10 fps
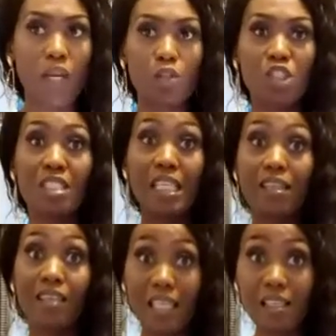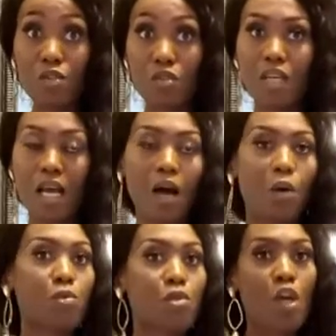when you just get the keys to the
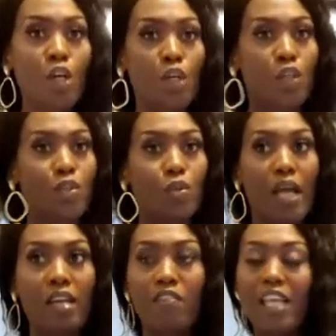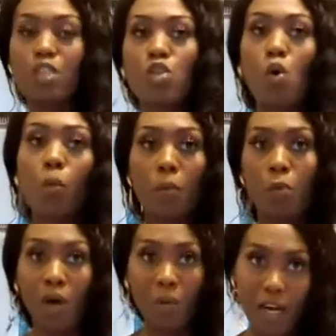house, you kind of like show
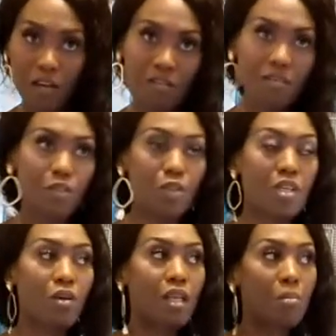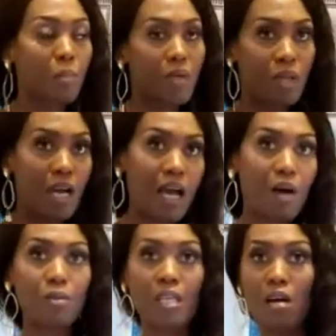people around, you tell them about the
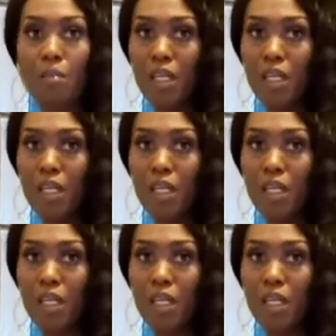house, how